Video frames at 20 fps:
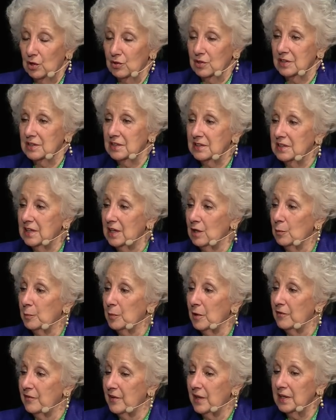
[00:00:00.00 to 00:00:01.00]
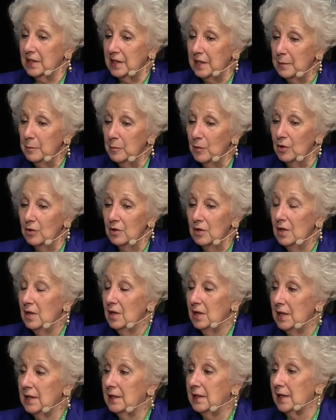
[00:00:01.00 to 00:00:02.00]
grandkids,
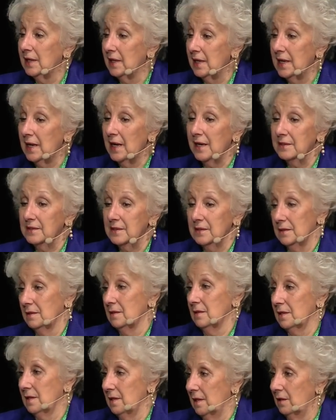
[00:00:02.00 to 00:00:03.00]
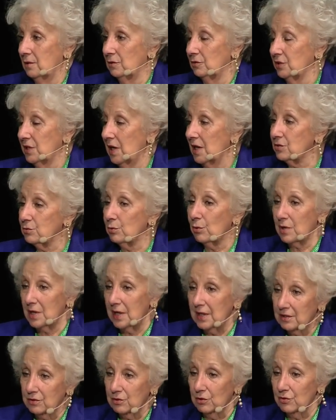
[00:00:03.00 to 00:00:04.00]
that the grandparents had been
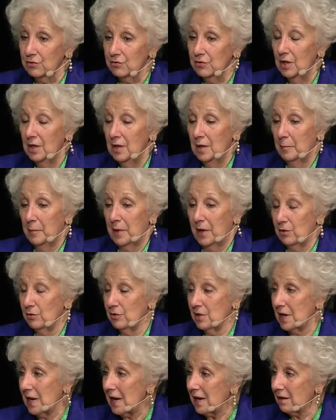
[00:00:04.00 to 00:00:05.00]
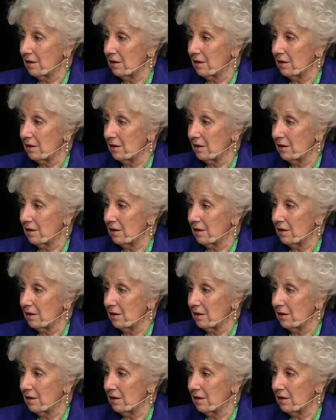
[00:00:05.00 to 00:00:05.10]
murdered by Franco's regime.